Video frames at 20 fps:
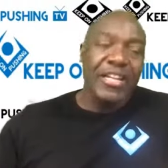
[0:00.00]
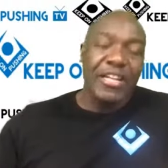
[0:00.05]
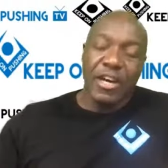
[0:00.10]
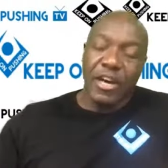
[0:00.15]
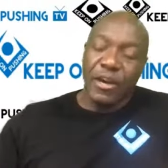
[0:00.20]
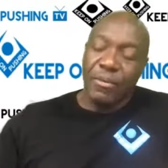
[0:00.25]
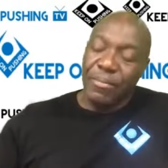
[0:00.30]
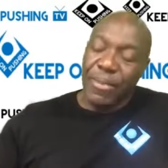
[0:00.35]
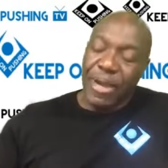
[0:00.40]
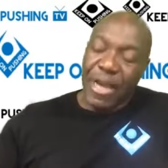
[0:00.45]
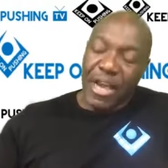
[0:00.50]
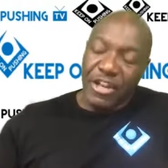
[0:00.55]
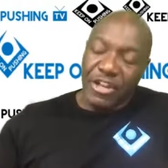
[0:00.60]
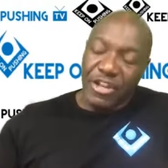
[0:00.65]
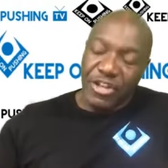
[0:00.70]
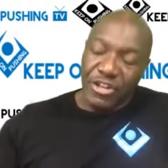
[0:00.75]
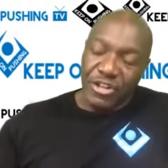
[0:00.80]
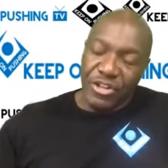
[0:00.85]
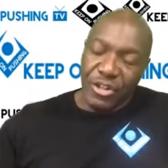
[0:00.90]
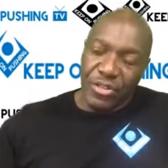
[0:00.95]
it up, and
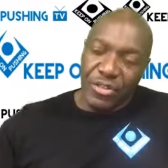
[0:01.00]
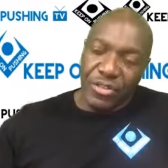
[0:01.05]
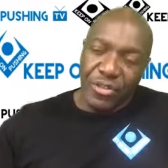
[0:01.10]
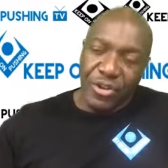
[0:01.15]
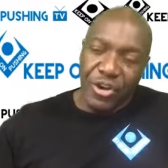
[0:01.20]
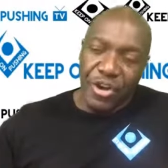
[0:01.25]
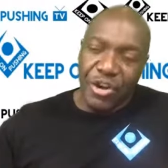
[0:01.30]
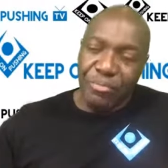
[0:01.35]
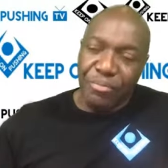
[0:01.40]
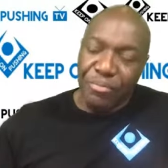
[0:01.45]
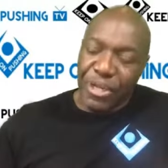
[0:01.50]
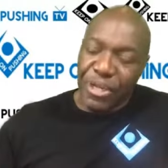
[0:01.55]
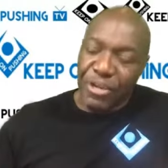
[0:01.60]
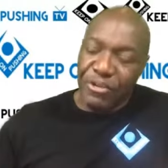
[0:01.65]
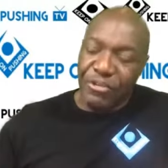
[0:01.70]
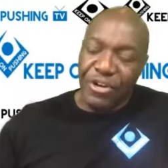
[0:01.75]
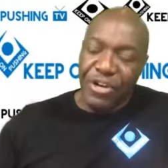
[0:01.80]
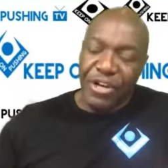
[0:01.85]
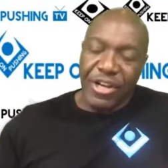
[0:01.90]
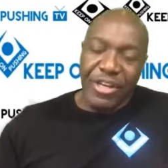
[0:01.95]
you're in the third
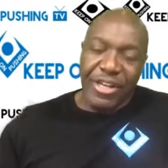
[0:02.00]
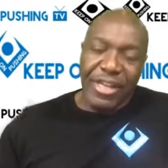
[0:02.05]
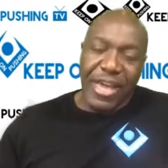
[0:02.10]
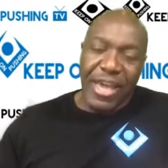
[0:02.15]
period.